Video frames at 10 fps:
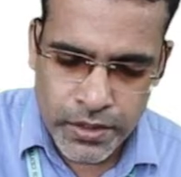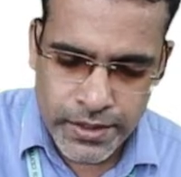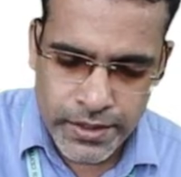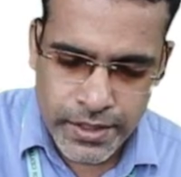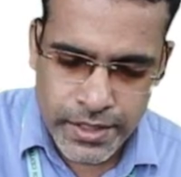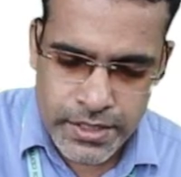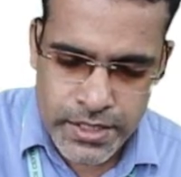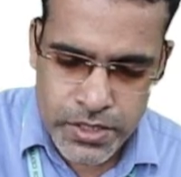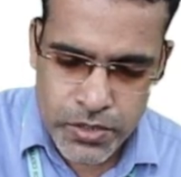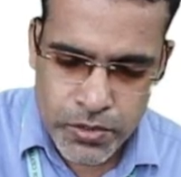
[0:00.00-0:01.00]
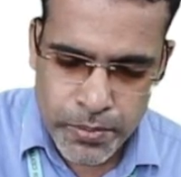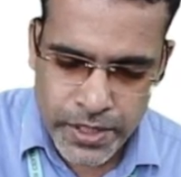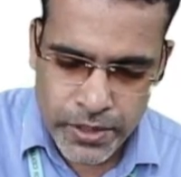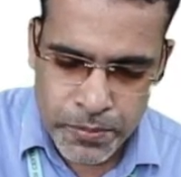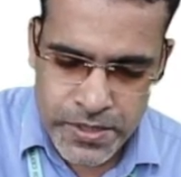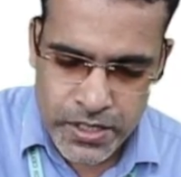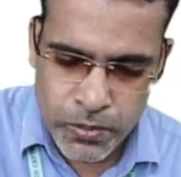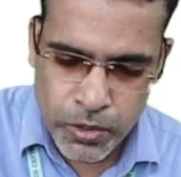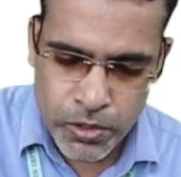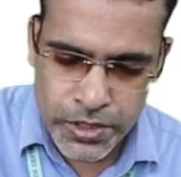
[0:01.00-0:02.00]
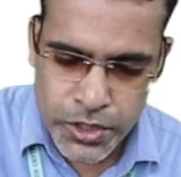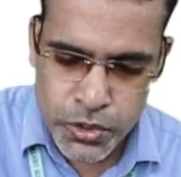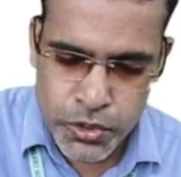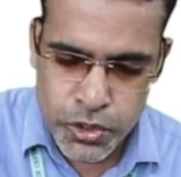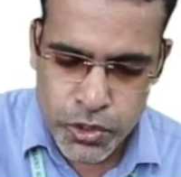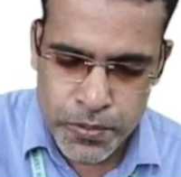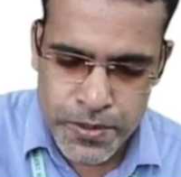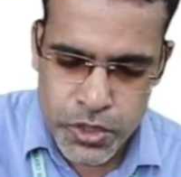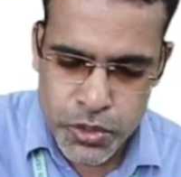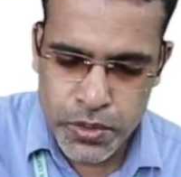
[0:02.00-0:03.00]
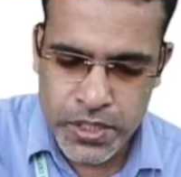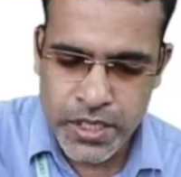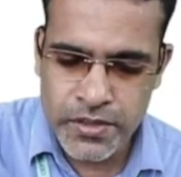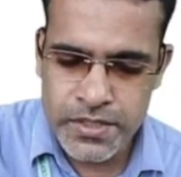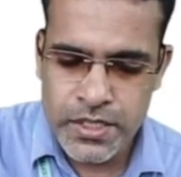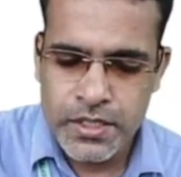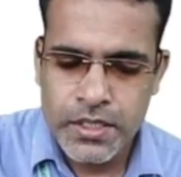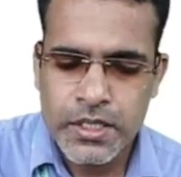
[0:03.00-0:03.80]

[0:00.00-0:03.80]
are the relations you may observe all the two tubes, two nerves,